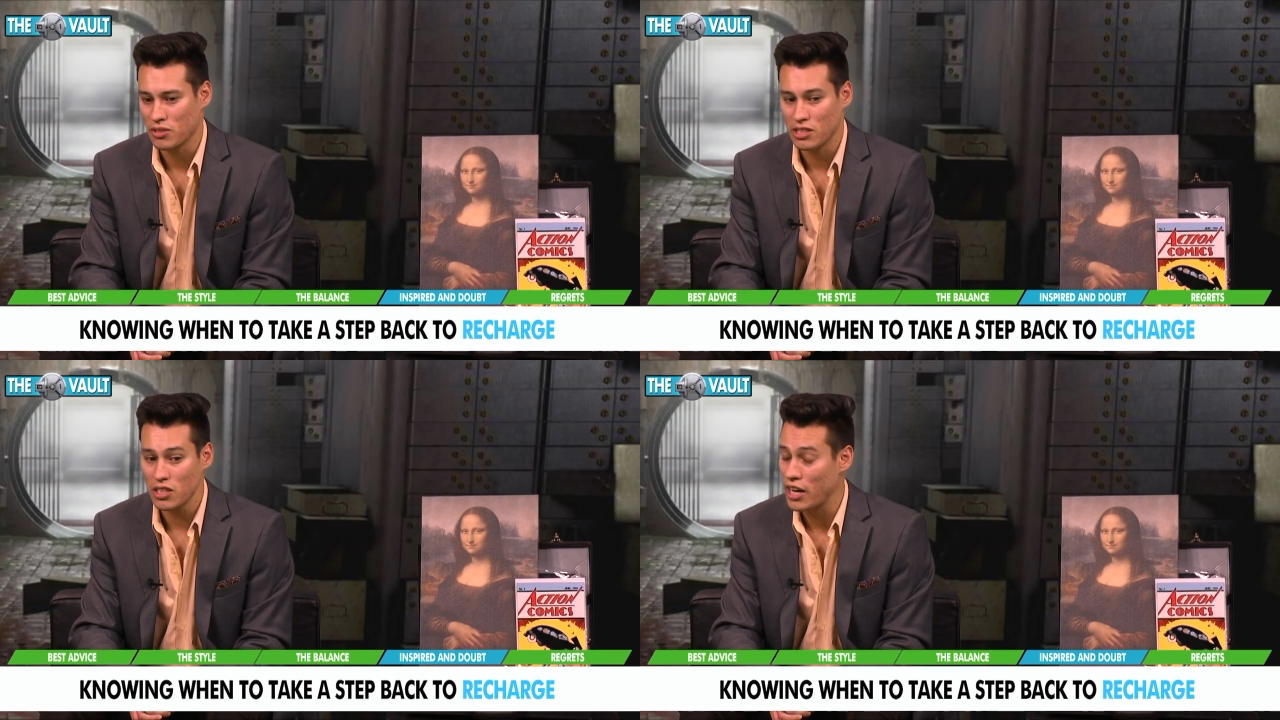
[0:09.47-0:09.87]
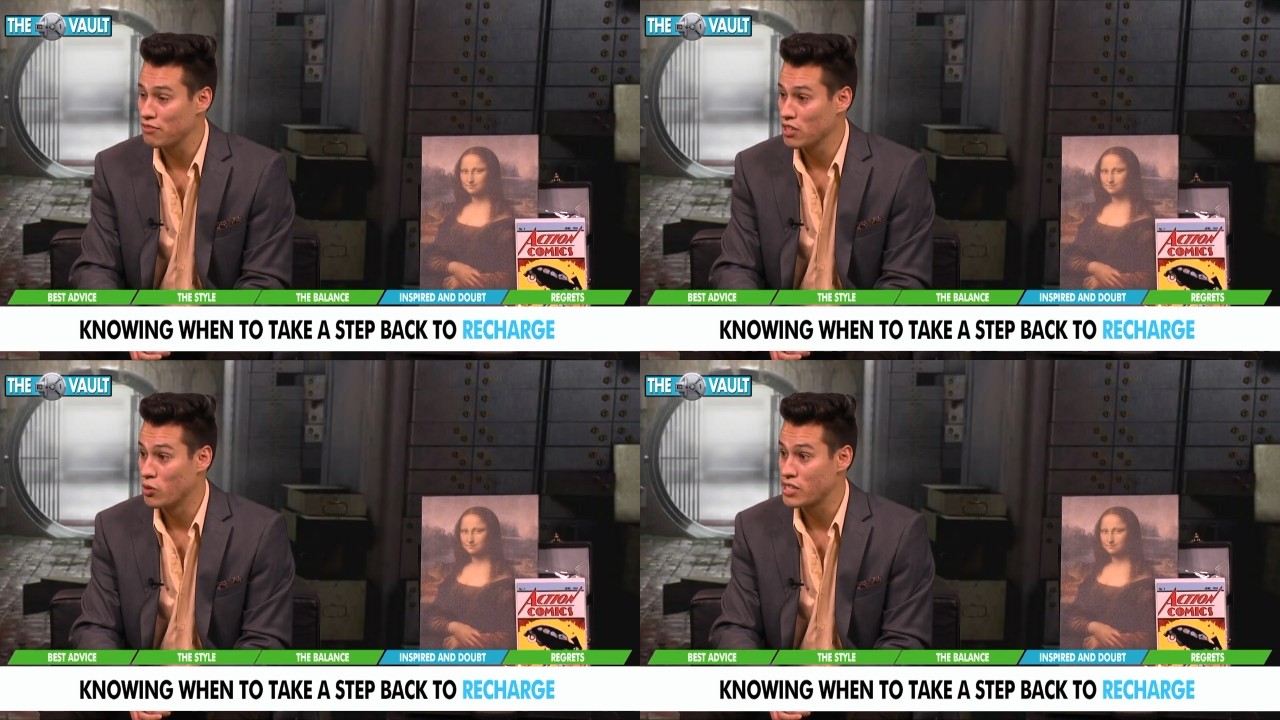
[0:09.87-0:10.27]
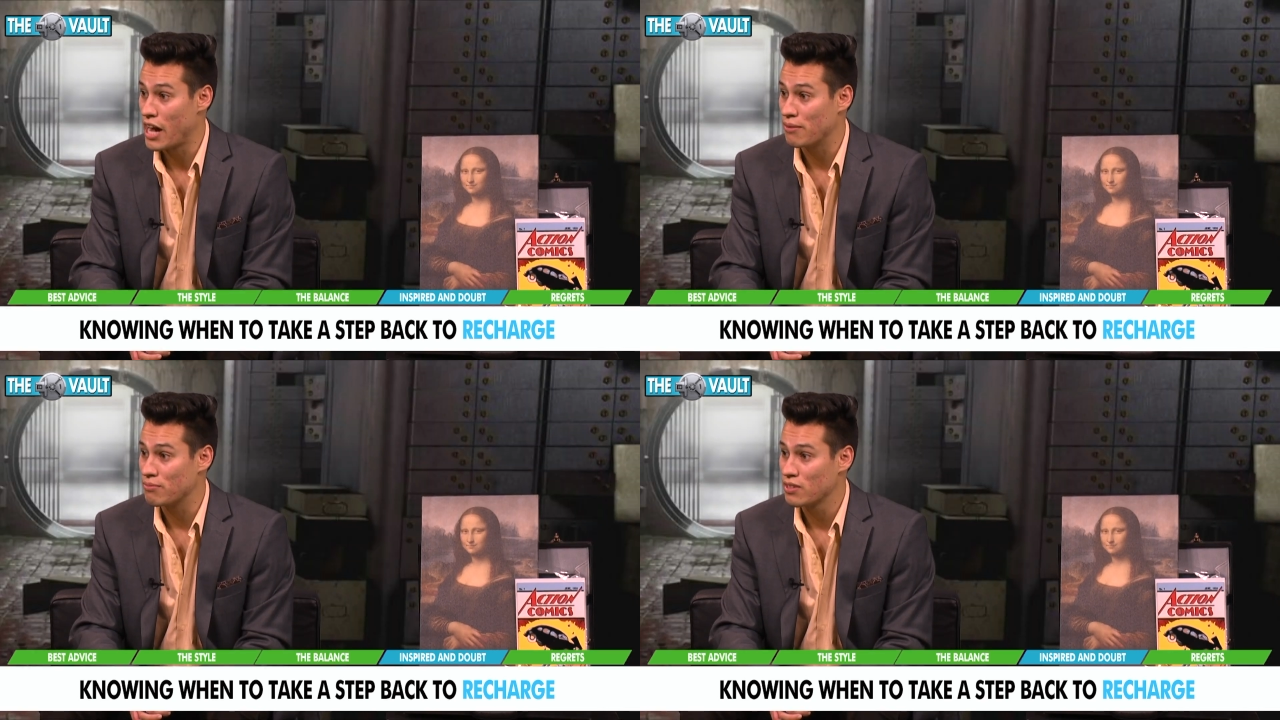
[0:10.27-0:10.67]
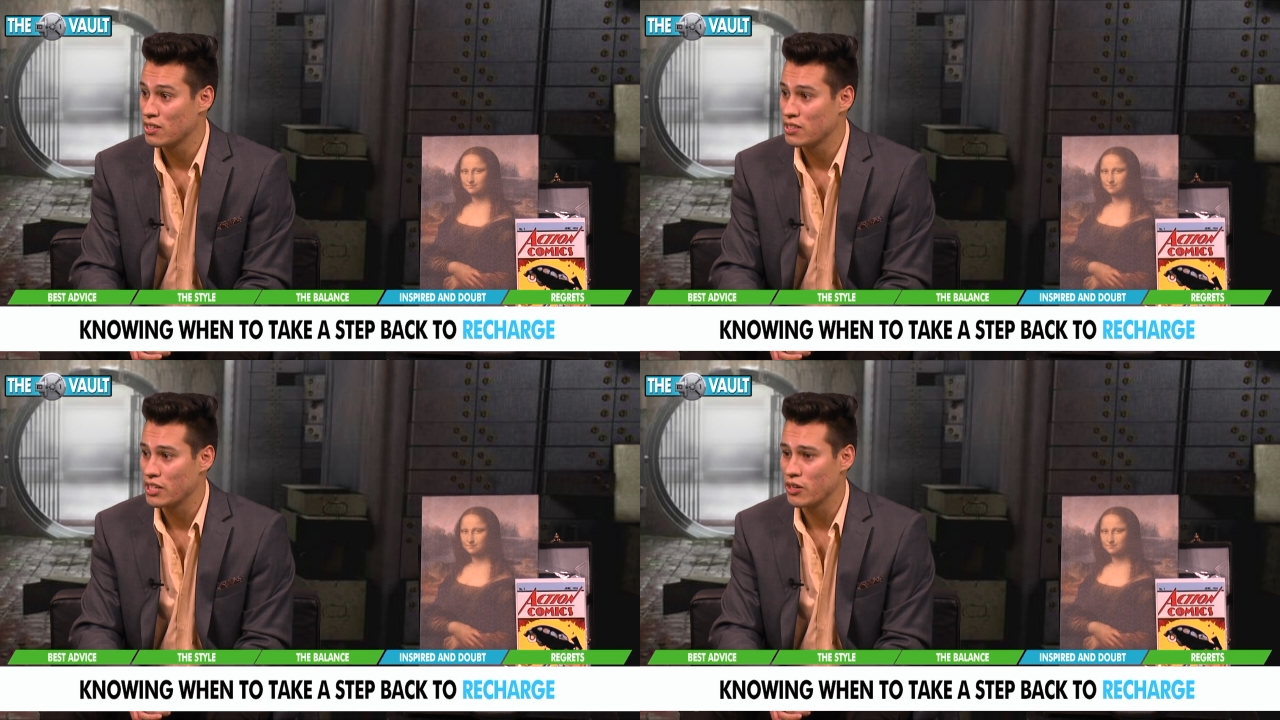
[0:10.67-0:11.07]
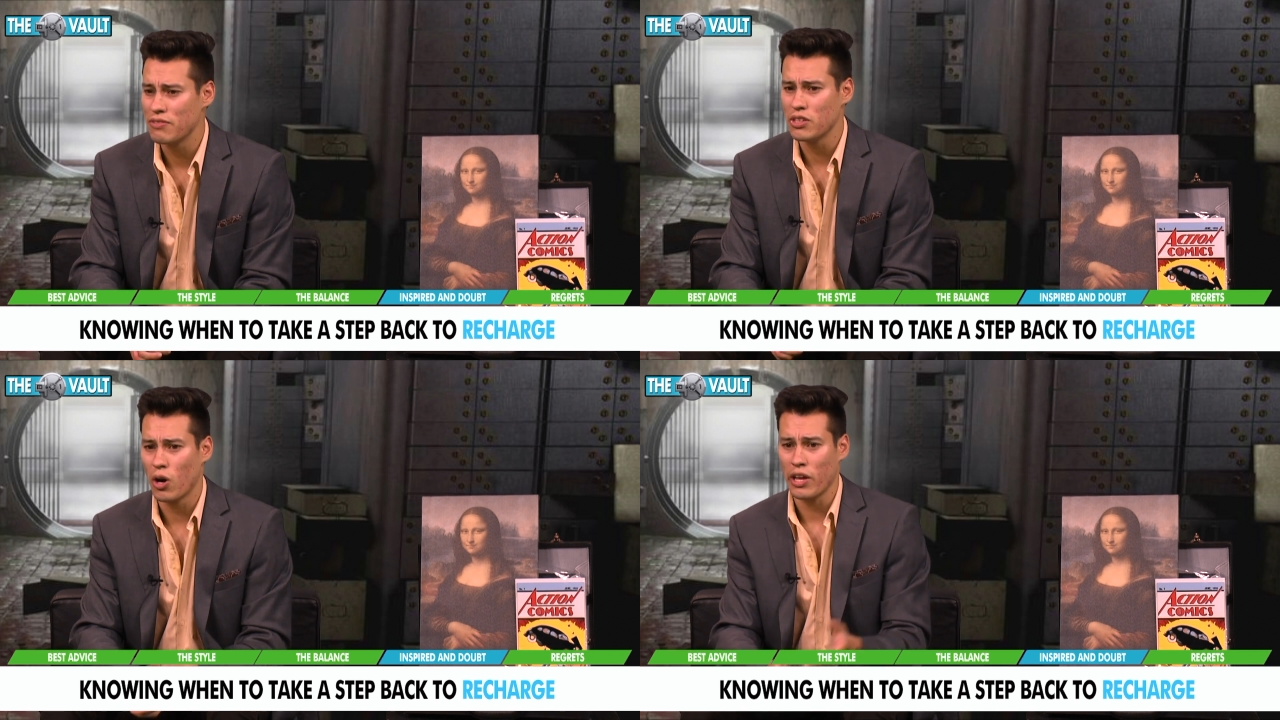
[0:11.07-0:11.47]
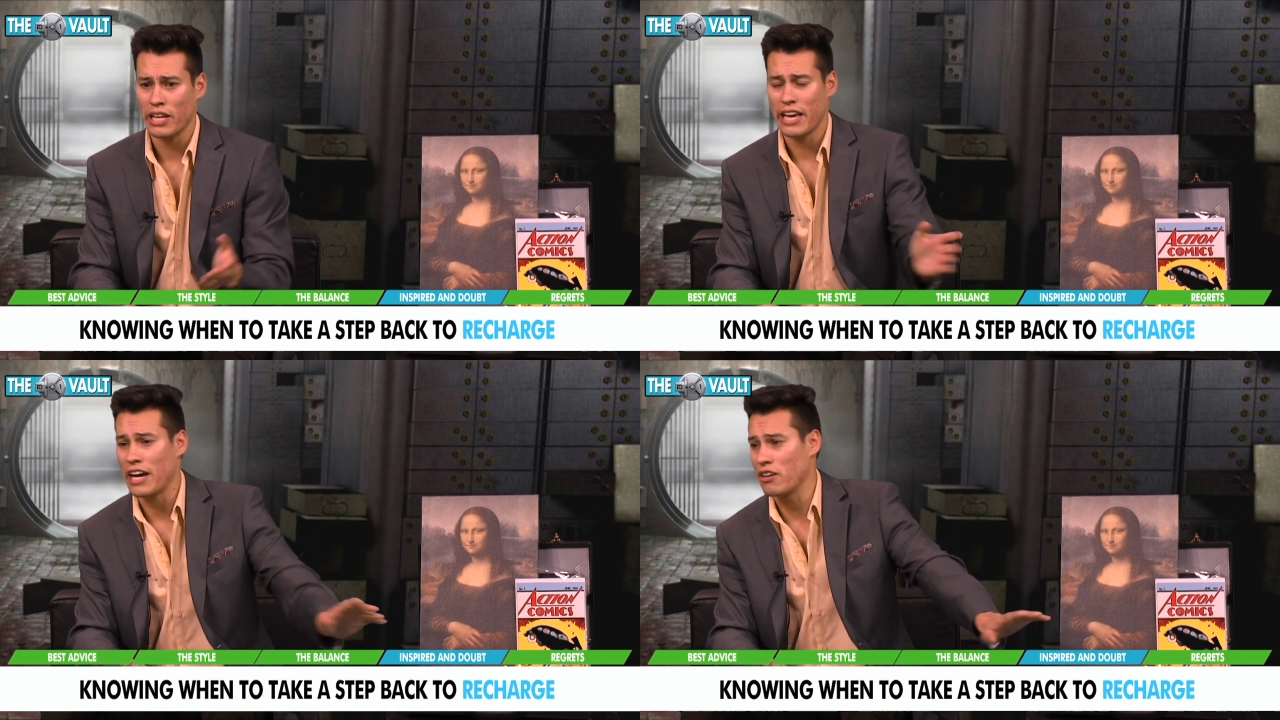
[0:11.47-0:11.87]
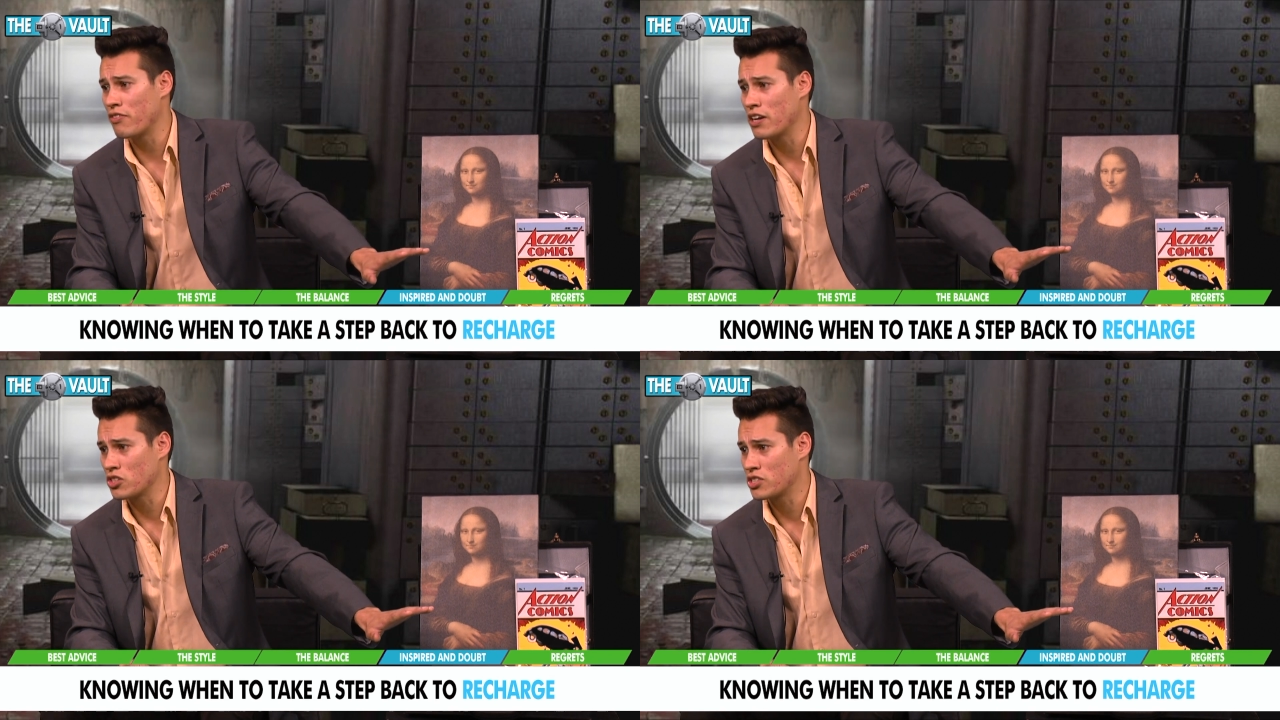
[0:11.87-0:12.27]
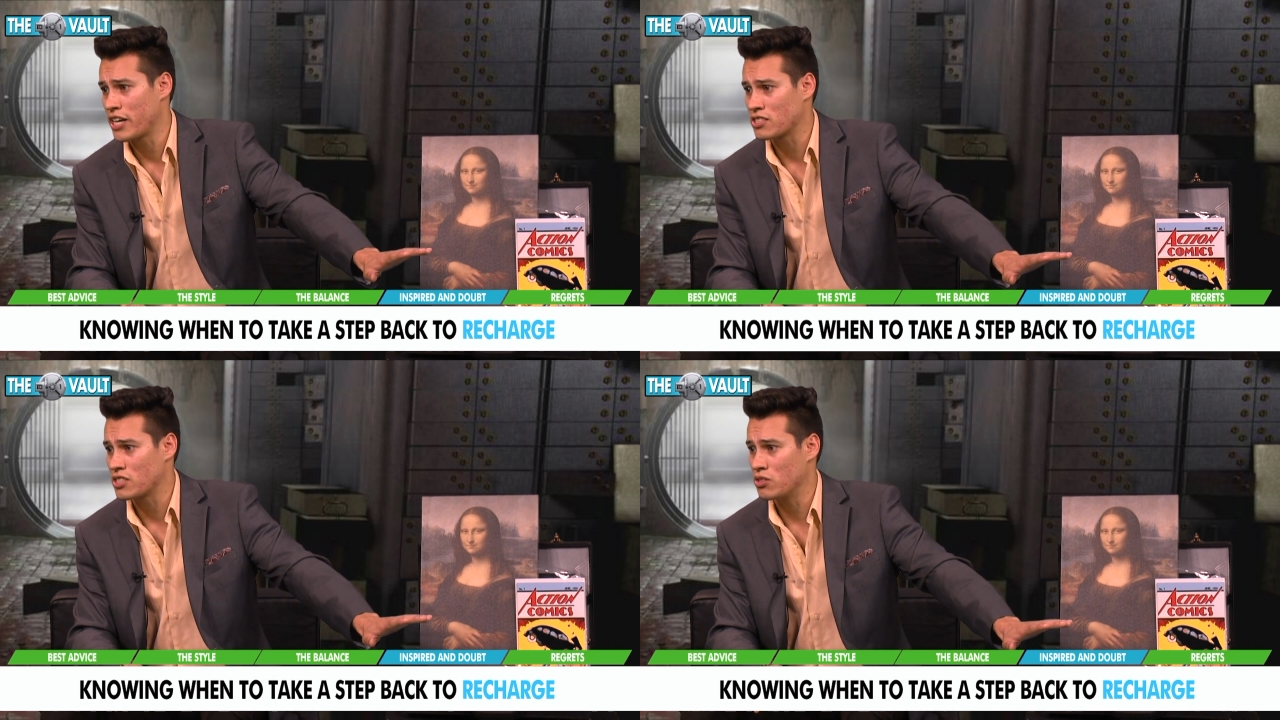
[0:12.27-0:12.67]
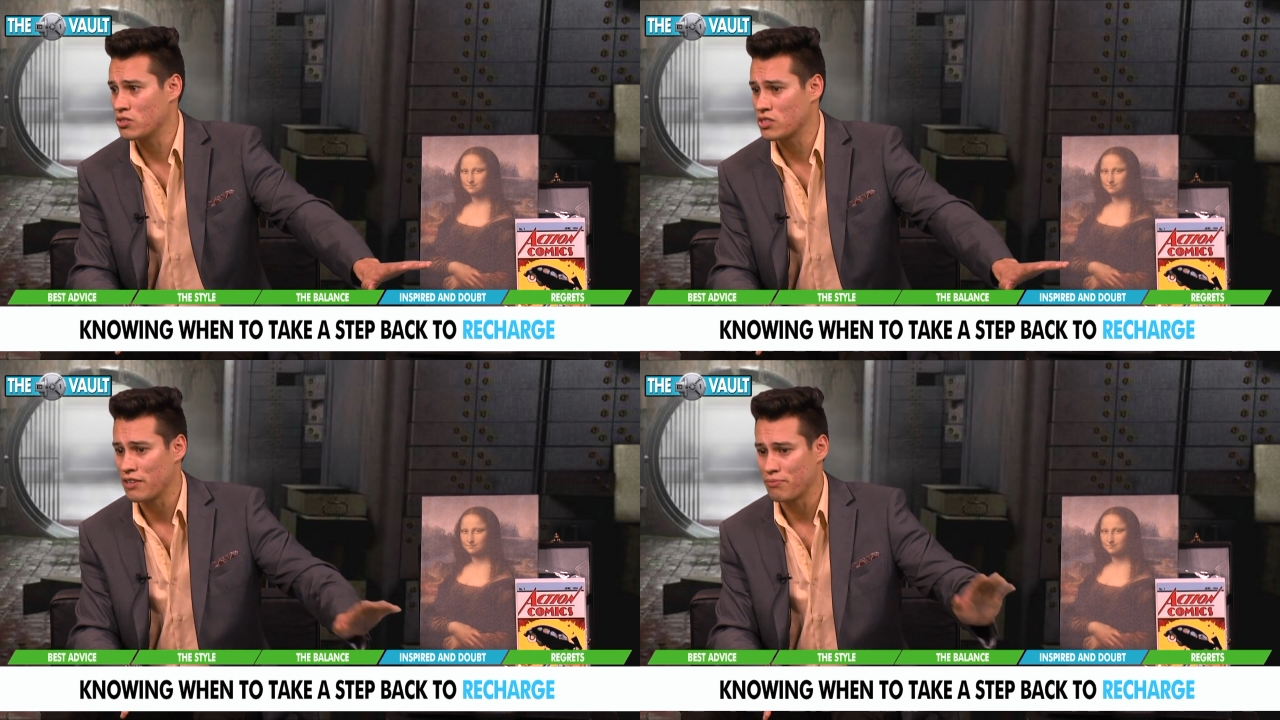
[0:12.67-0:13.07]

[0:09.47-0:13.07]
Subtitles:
It's a lot of alone time. You know, even though, like, yeah, your friends are texting you and stuff,